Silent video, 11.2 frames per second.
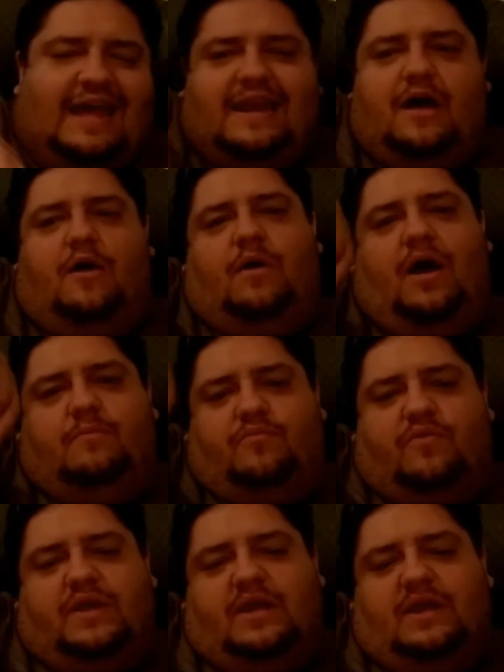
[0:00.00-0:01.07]
And now I'm
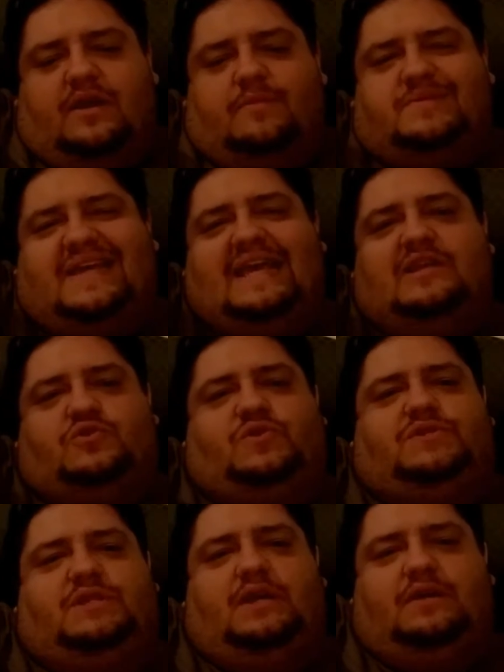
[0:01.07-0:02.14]
bringing it up to
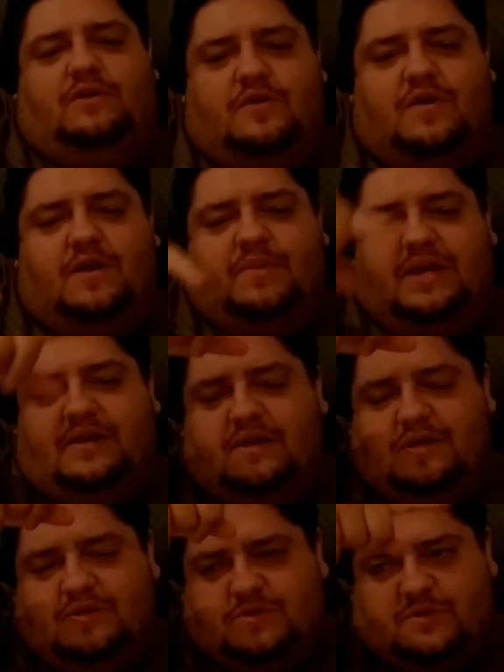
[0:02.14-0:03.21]
interesting. You know what I mean?
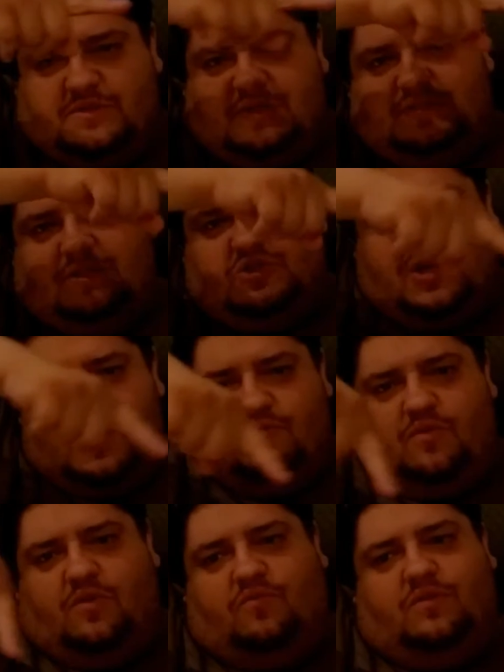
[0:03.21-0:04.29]
So it's a
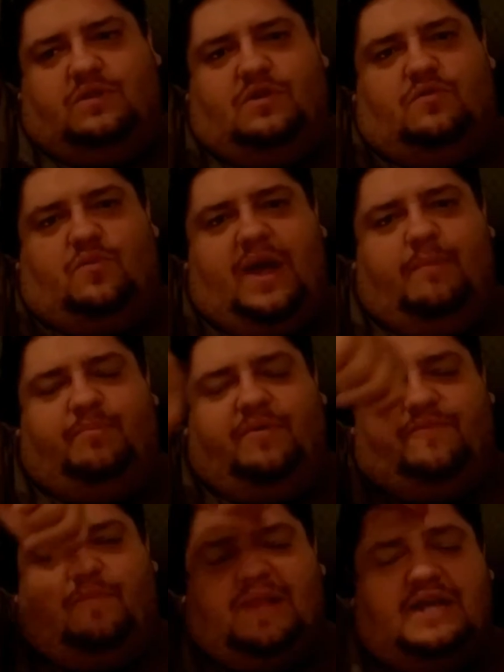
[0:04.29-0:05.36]
general little ramp
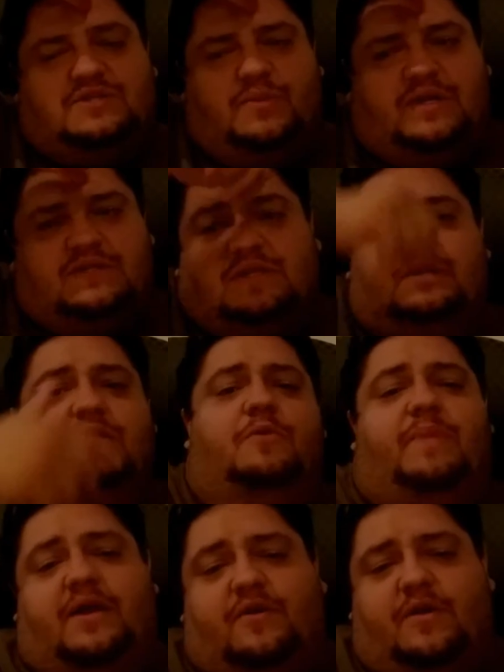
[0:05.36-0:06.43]
up from last week. It's a little
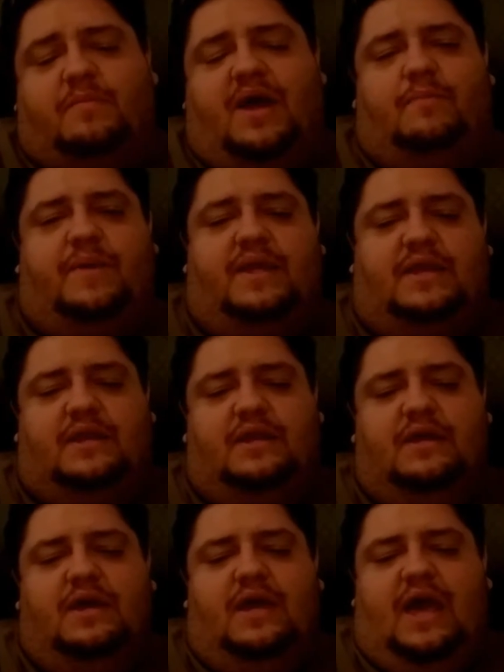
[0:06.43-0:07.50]
better in my opinion.
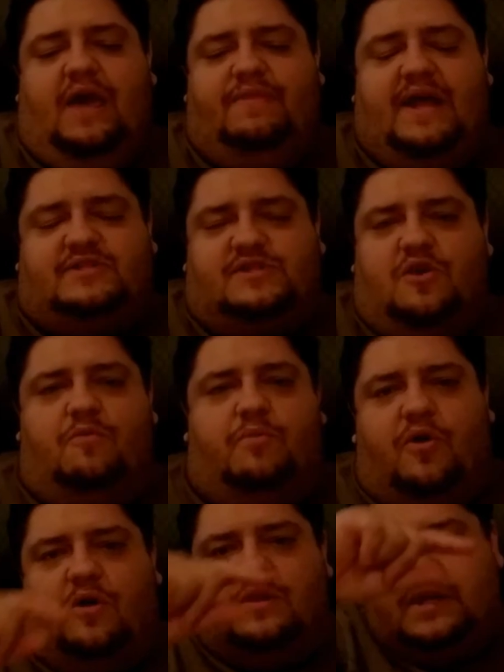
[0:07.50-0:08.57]
And that
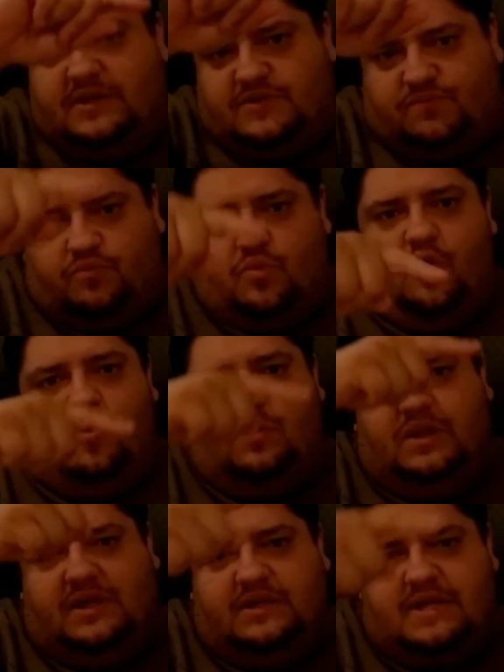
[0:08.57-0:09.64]
snowball is
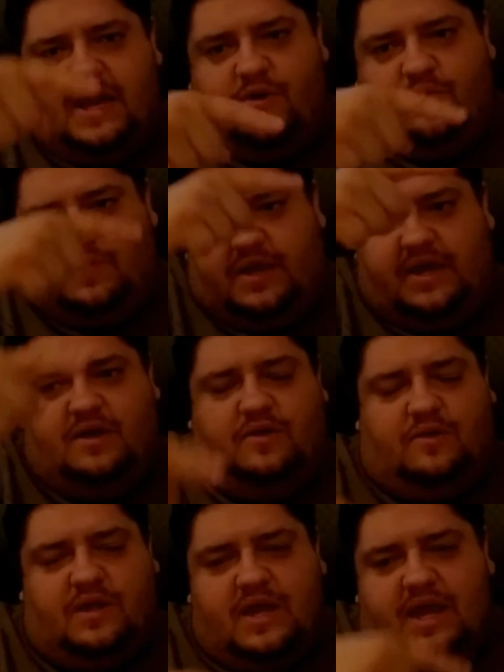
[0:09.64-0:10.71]
rolling down the
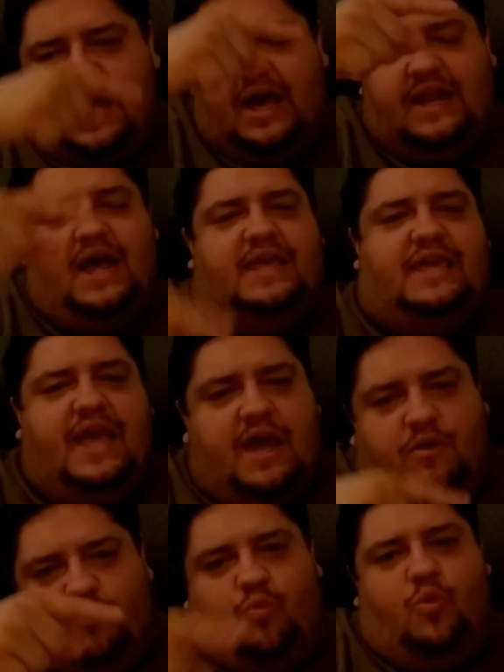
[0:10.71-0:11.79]
hill. And I
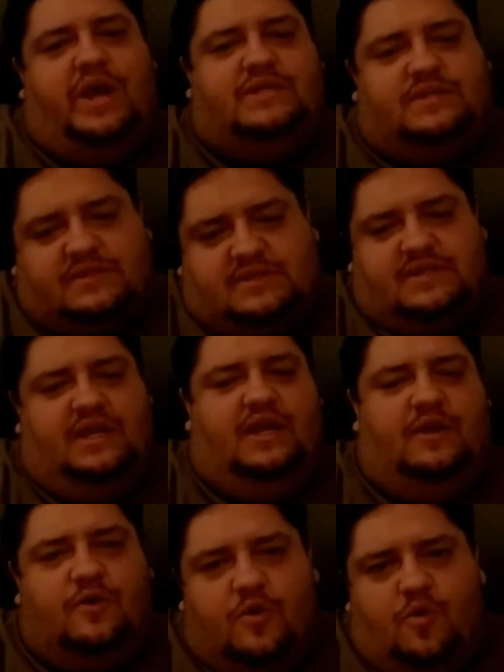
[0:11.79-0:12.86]
can't wait to
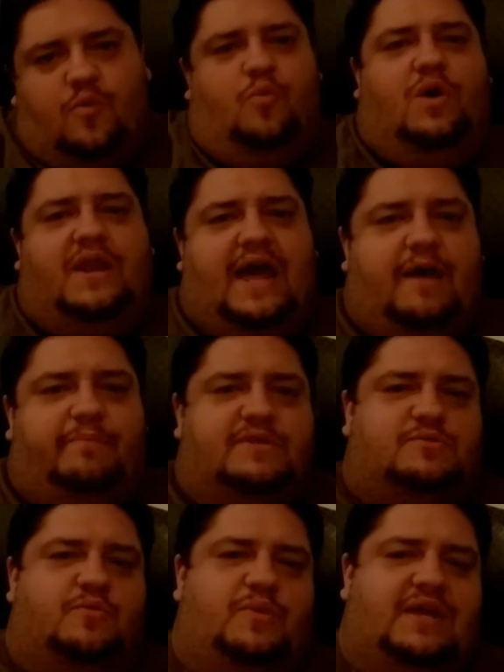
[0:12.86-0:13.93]
see what
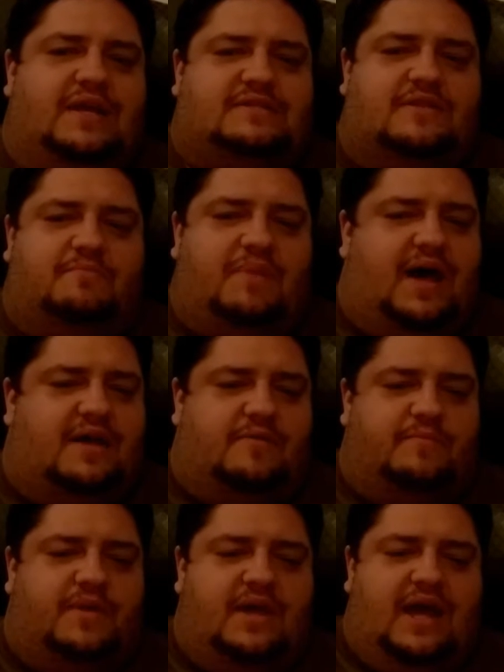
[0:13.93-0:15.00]
happens when we get to the bottom
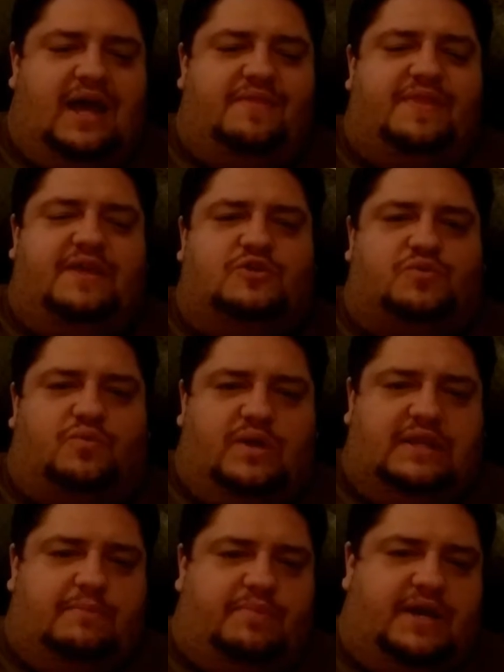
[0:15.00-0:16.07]
and things
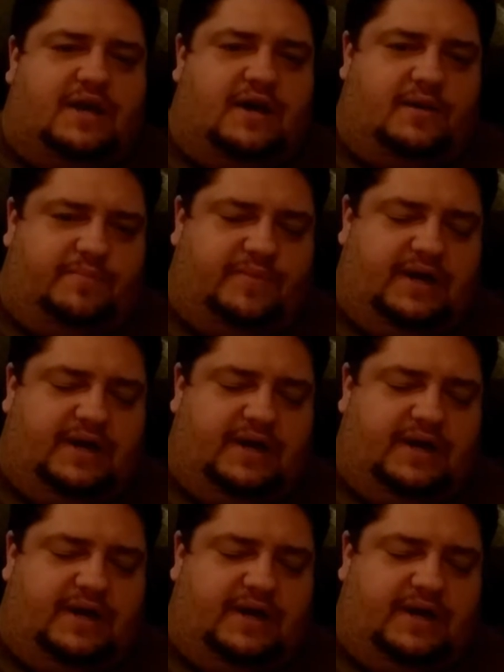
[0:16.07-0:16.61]
really pick up.